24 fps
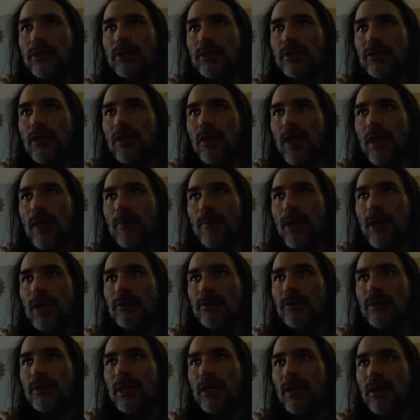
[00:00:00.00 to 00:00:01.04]
I saw that
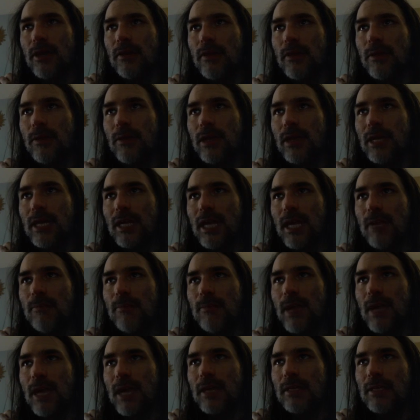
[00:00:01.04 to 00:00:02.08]
bounce there, and then when it came
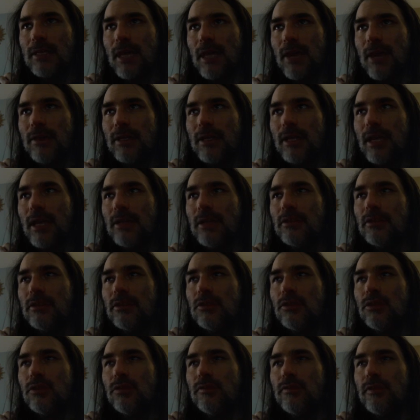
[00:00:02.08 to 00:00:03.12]
back down again to the
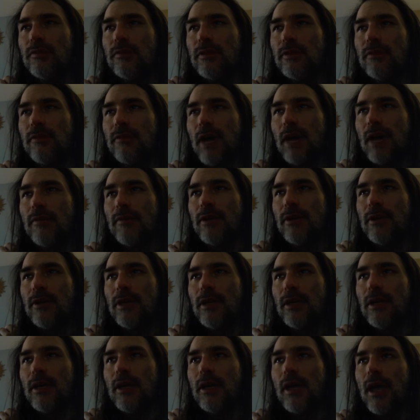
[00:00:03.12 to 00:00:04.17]
255
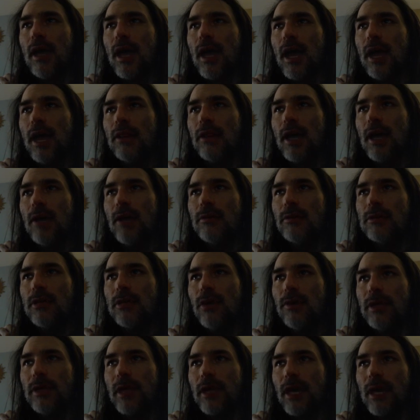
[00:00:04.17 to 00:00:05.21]
area, I was
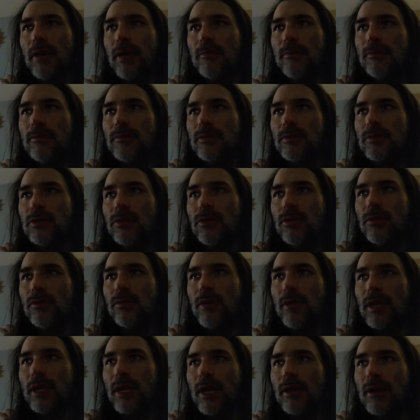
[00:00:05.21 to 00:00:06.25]
loading up. So
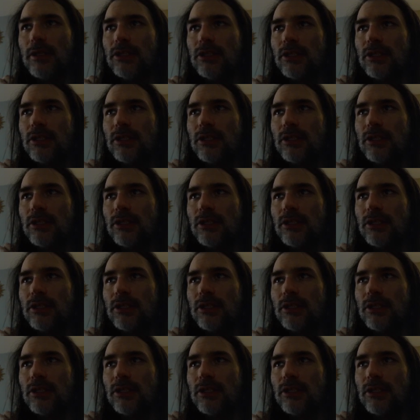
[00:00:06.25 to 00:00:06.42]
I got